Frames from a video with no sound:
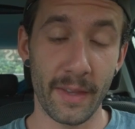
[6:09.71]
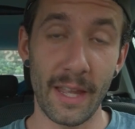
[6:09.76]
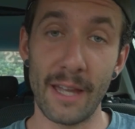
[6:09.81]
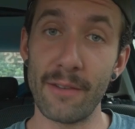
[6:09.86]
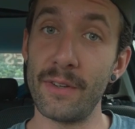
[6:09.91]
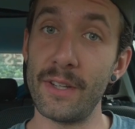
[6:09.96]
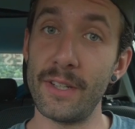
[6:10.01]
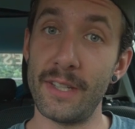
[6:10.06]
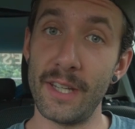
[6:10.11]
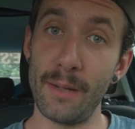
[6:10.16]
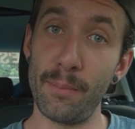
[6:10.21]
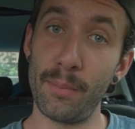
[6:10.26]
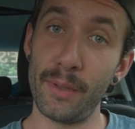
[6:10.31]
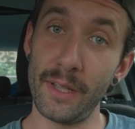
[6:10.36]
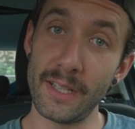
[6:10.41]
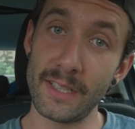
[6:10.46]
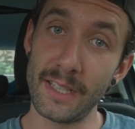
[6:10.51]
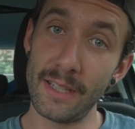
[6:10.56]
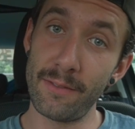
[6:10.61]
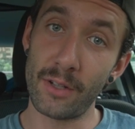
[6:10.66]
If it did,
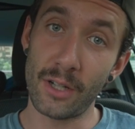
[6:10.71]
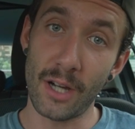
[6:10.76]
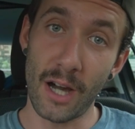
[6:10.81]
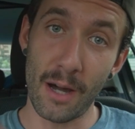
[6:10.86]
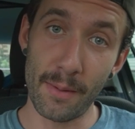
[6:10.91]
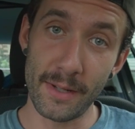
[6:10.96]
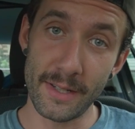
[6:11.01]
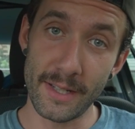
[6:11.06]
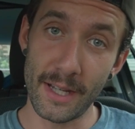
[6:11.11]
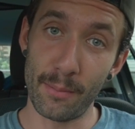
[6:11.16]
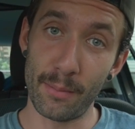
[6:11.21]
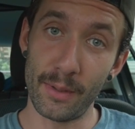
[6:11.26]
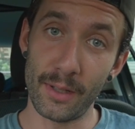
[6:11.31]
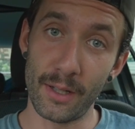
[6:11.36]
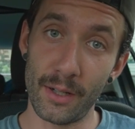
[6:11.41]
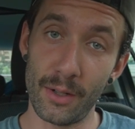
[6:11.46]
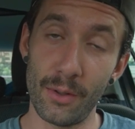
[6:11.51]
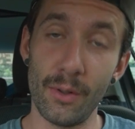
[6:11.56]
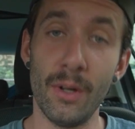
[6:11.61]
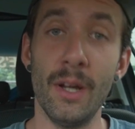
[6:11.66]
please leave a comment down
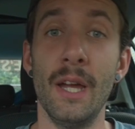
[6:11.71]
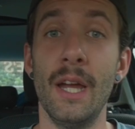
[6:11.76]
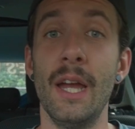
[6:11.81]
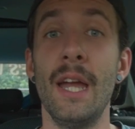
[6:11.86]
below.